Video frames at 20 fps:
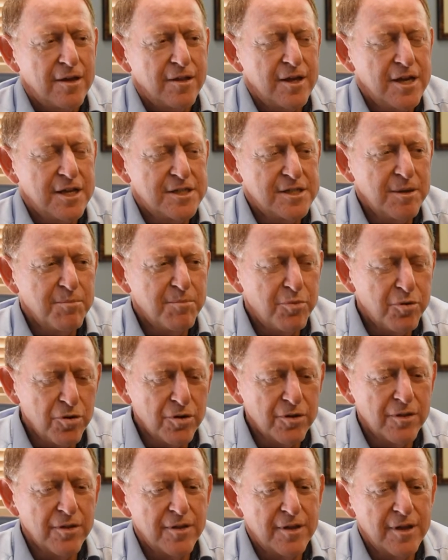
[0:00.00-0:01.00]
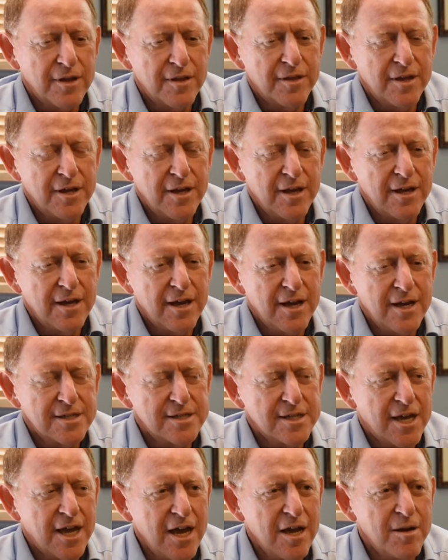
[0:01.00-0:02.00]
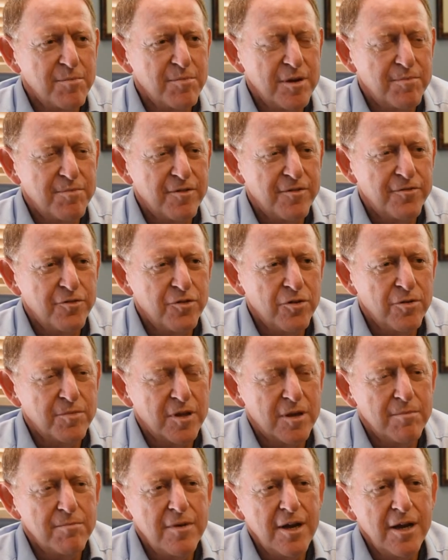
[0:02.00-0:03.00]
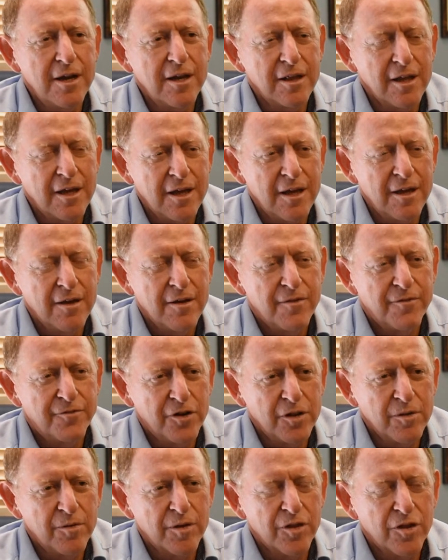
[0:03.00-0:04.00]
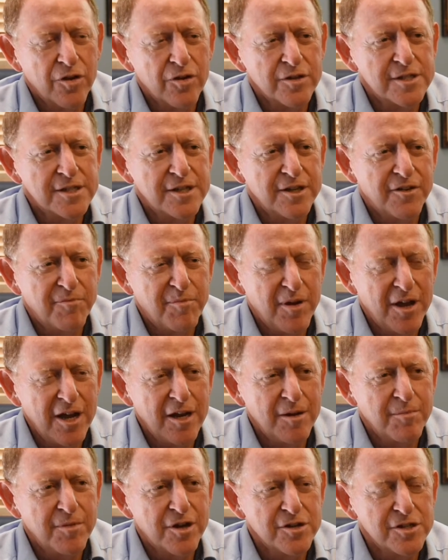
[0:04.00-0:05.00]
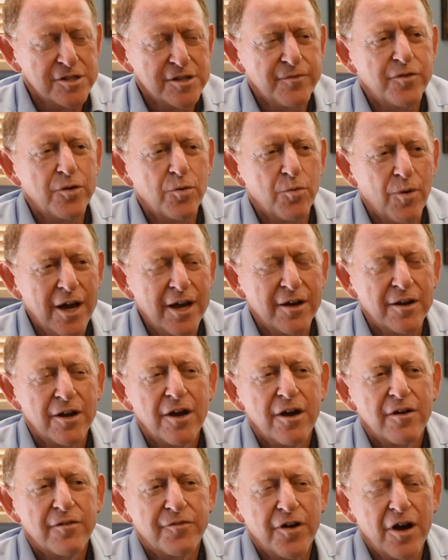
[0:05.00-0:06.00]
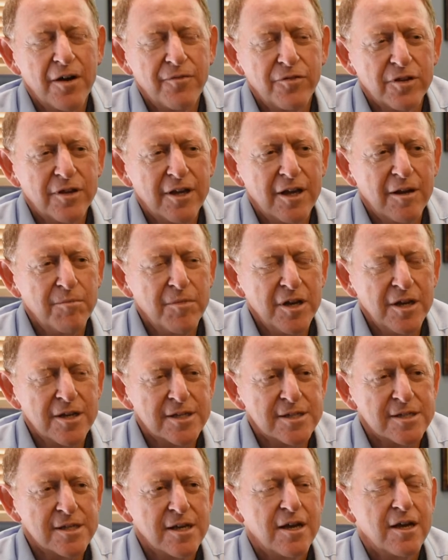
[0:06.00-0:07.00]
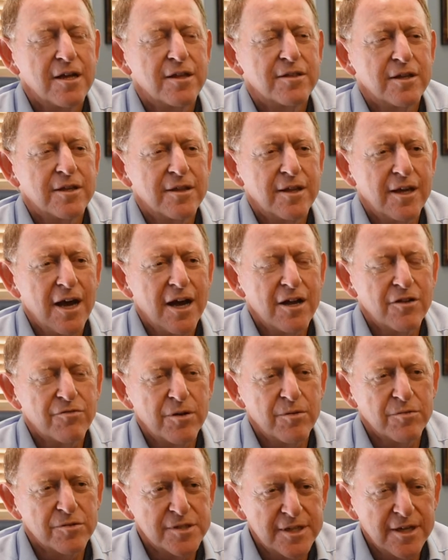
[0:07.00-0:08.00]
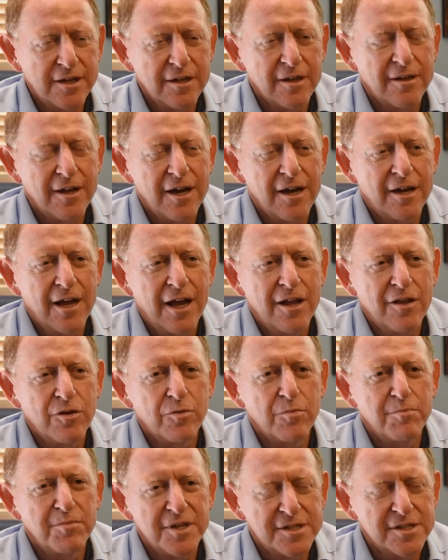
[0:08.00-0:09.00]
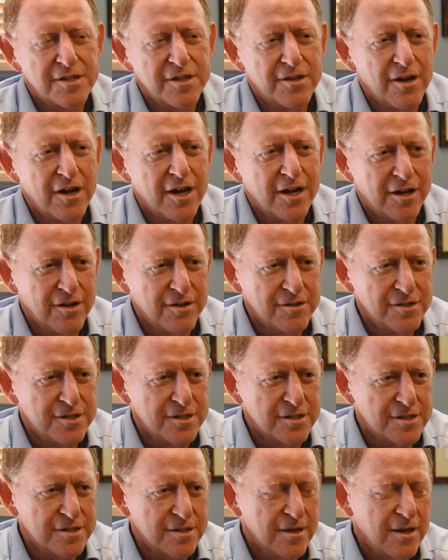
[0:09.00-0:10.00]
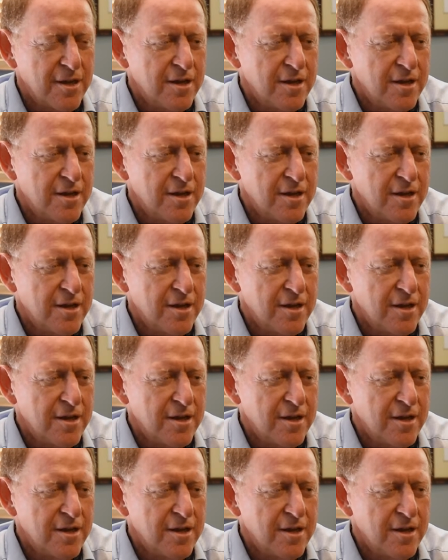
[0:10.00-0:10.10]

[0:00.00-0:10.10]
It's important that the scan be performed immediately following the onset of pain, because if you wait 5 or 10 minutes, then the artery will settle down and you'll miss the diagnosis.